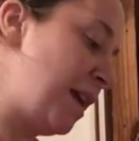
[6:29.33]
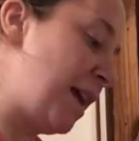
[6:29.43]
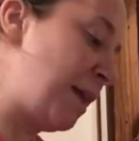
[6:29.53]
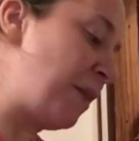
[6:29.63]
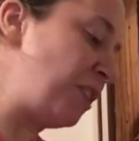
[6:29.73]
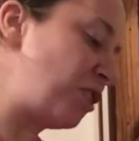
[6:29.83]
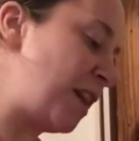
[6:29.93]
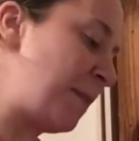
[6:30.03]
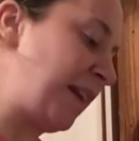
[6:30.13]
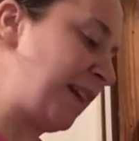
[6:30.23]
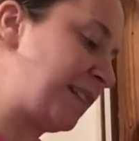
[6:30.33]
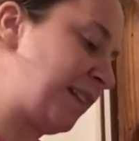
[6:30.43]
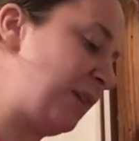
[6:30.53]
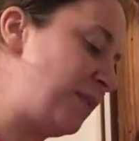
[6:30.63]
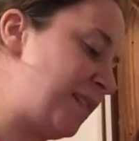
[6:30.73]
And I'm not trying to make
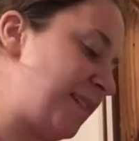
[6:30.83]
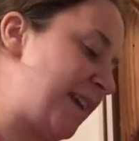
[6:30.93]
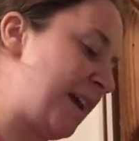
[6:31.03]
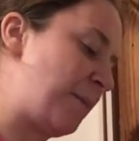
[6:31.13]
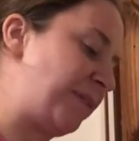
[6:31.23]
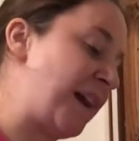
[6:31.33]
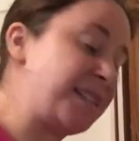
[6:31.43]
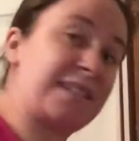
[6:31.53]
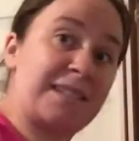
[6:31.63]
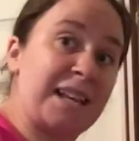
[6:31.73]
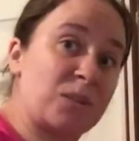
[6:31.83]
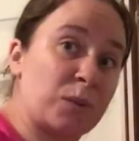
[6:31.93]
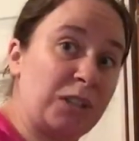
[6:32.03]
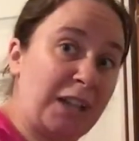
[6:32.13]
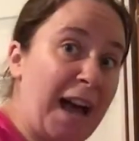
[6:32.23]
excuses there, but that's
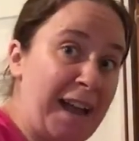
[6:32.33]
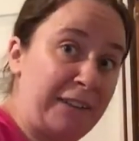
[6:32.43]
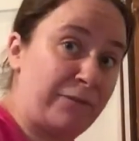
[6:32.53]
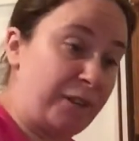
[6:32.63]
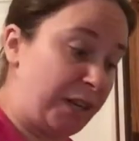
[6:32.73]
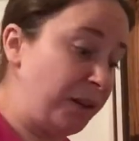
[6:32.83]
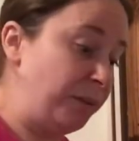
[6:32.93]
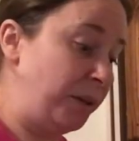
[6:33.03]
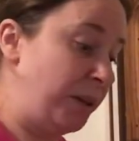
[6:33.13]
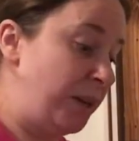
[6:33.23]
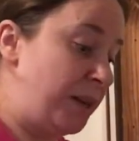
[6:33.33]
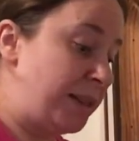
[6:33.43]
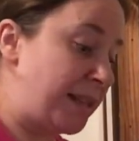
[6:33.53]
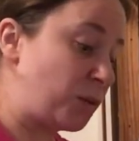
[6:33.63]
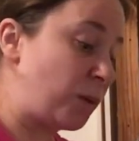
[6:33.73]
real life, you know?
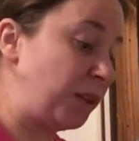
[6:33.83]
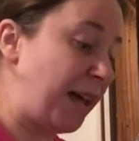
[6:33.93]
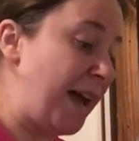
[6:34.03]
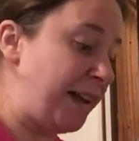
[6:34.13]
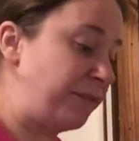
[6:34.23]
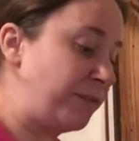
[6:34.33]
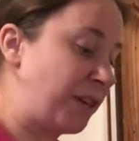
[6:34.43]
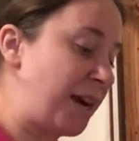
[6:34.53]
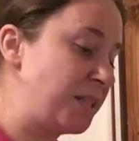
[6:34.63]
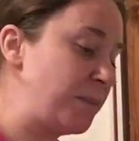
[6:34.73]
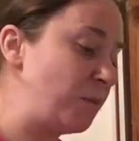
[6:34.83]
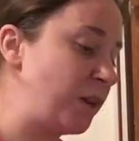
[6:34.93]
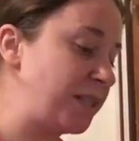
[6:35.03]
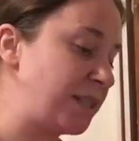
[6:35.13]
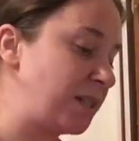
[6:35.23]
That's real life. Your husband
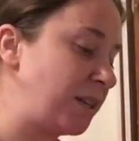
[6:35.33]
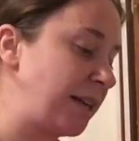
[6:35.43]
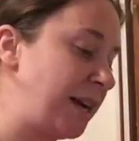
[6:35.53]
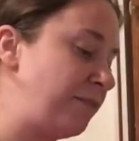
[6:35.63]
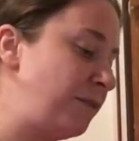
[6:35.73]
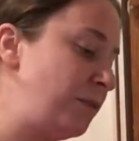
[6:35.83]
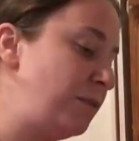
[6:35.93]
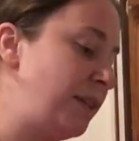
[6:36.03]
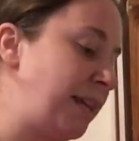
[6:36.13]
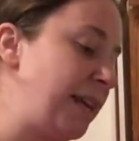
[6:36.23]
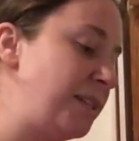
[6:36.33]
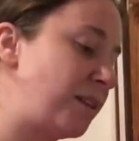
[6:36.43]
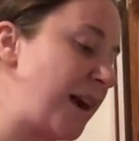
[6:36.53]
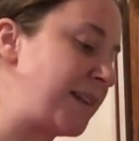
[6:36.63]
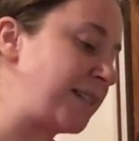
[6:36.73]
wants a certain kind of food. The kids
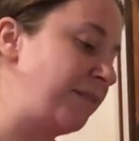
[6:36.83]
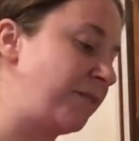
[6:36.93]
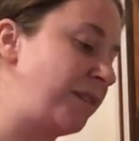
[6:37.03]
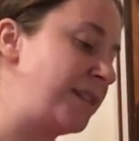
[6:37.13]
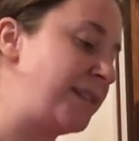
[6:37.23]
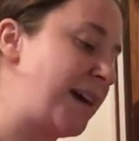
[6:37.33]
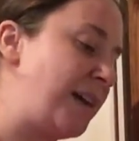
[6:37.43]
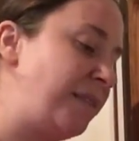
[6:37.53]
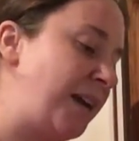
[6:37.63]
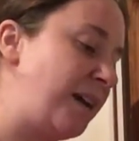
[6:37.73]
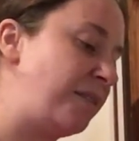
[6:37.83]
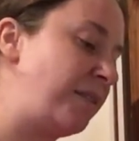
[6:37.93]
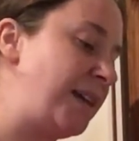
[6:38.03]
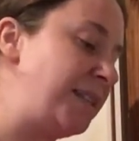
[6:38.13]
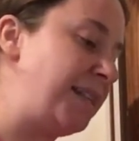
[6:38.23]
are asking for this, that, and the other.
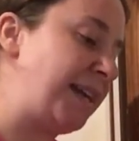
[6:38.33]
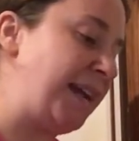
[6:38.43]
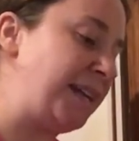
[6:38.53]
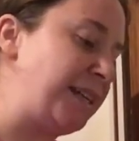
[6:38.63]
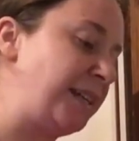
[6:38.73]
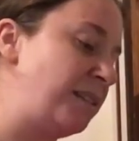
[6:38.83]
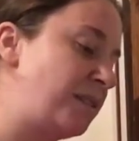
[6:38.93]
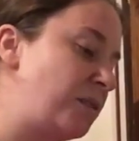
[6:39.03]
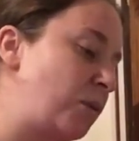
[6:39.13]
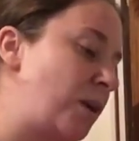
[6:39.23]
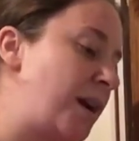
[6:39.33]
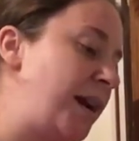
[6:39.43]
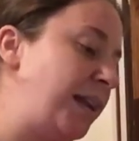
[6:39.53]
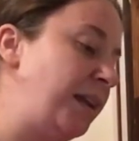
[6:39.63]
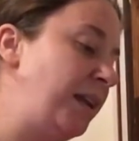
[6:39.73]
They see candy in the store,
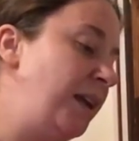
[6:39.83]
and